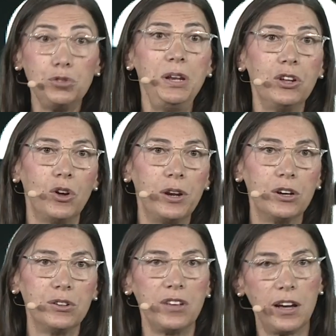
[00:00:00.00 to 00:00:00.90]
million
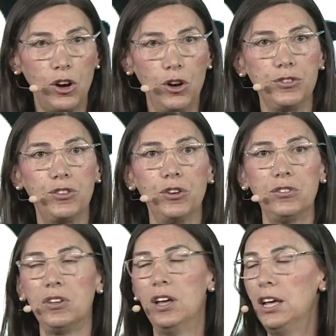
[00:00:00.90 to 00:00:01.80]
oligos are
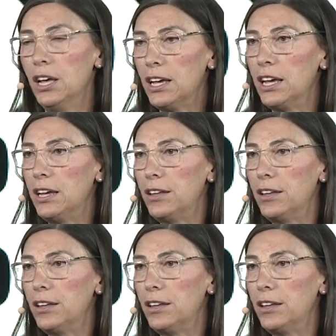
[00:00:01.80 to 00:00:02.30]
clusters in